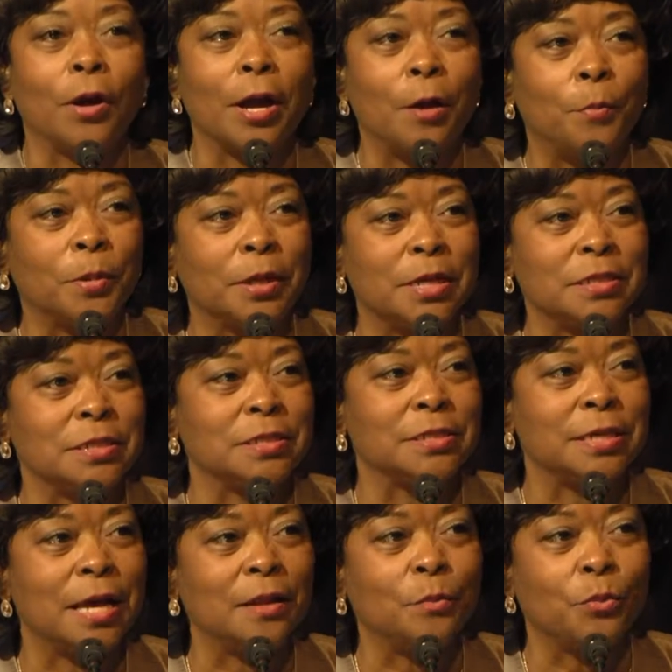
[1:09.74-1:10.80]
helping us to
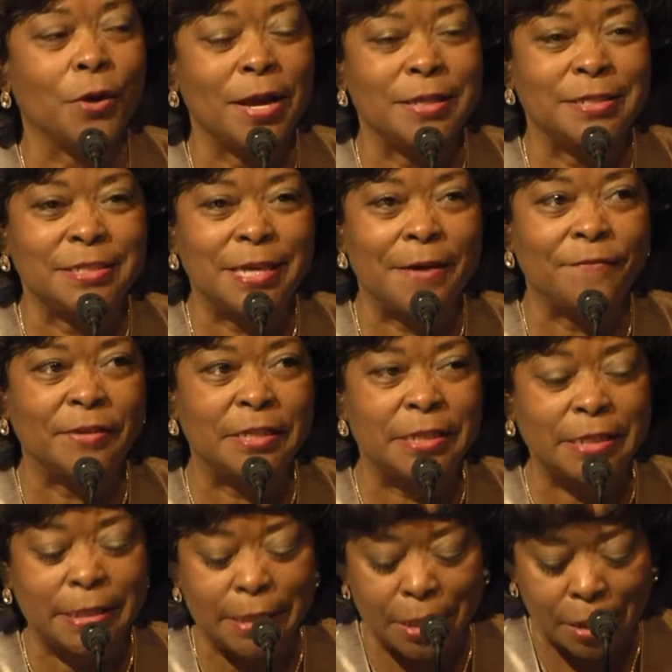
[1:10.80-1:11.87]
celebrate
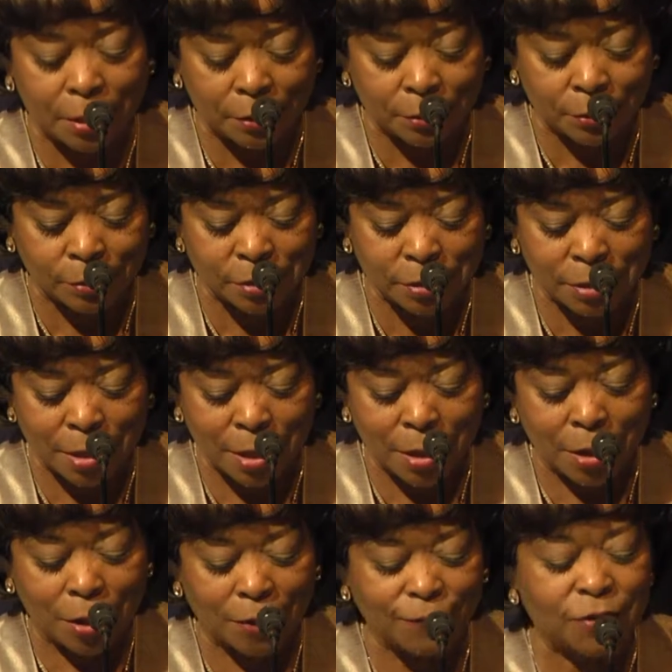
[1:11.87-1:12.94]
70 years
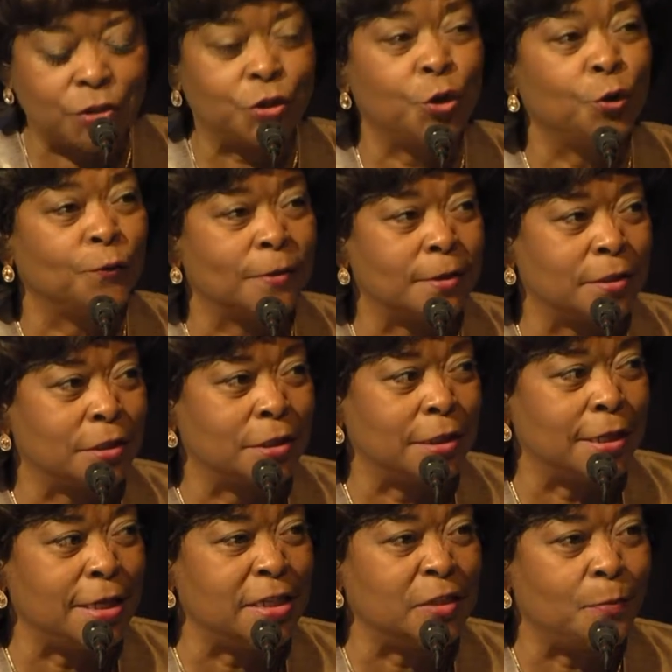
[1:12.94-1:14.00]
of service
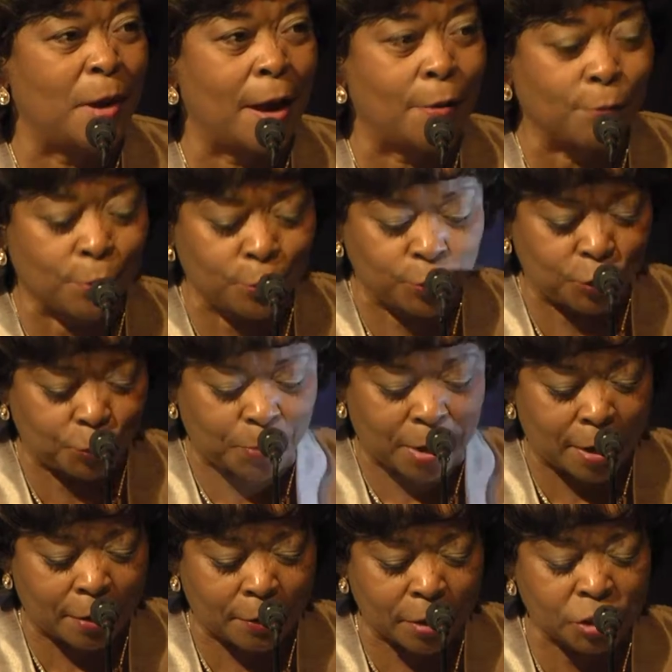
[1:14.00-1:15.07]
to East Baton Rouge
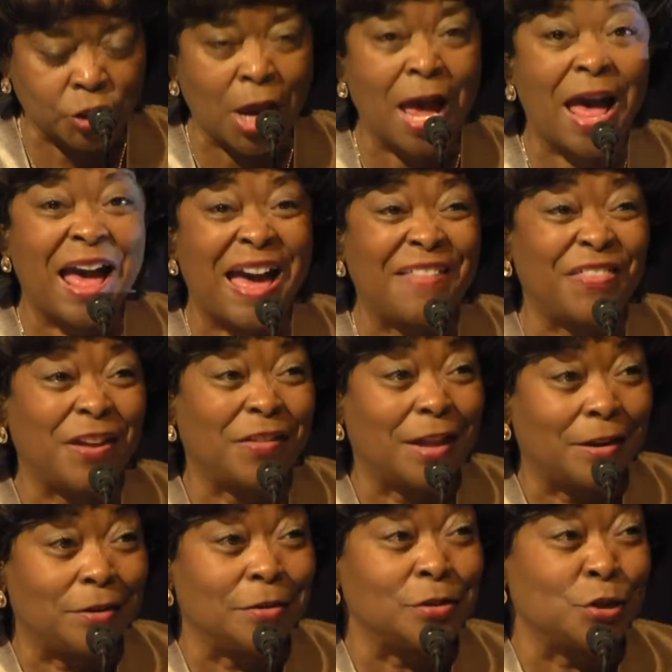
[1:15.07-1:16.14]
Parish. I think
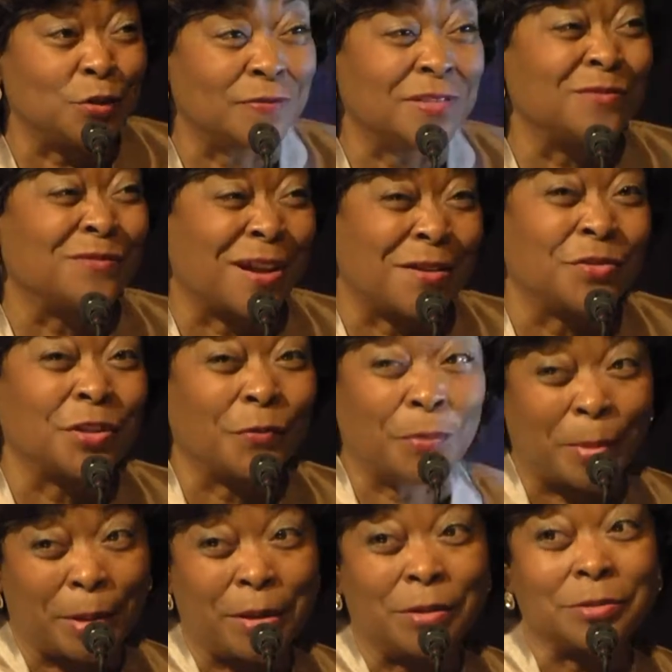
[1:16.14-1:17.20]
that deserves a round of
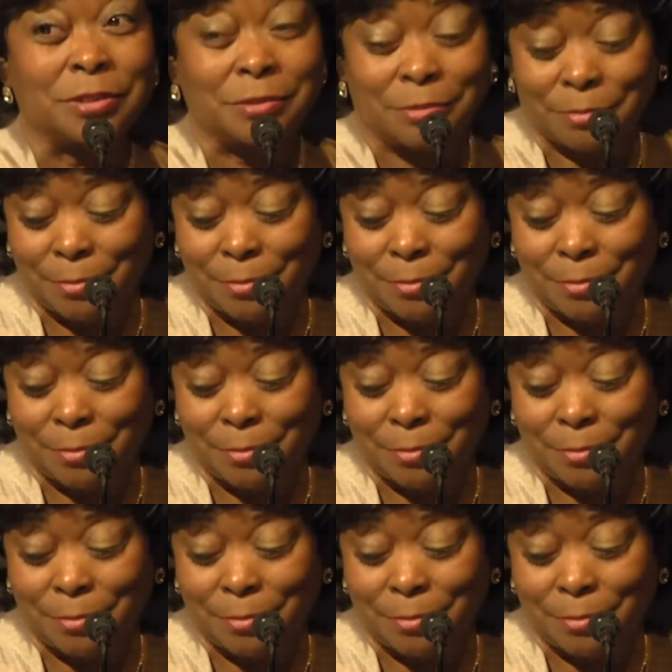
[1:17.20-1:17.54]
applause.